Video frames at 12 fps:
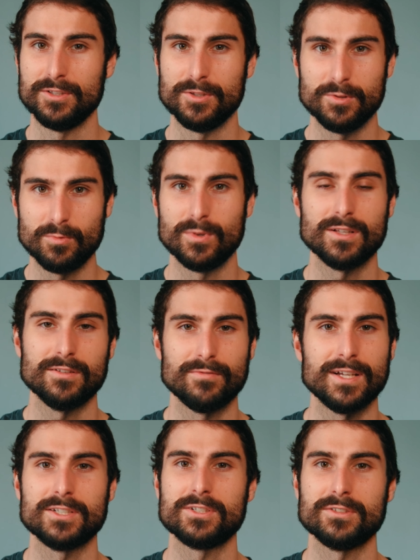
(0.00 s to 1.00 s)
you will
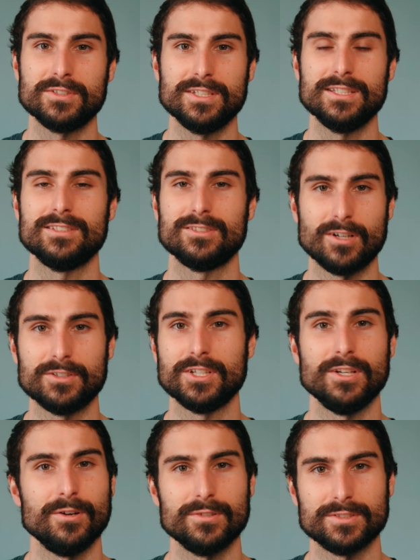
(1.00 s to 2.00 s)
eventually start to
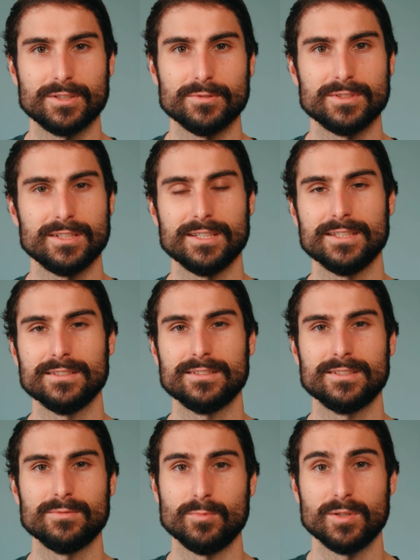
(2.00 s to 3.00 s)
notice those
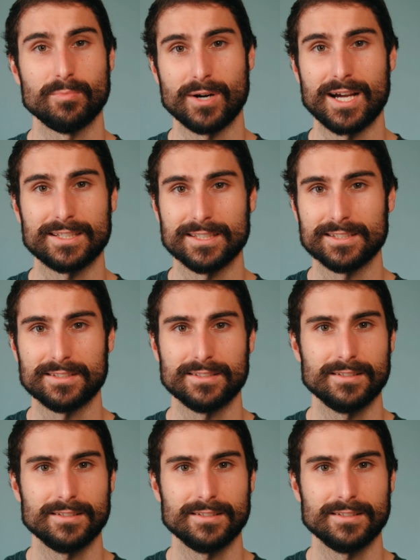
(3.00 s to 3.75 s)
things with practice.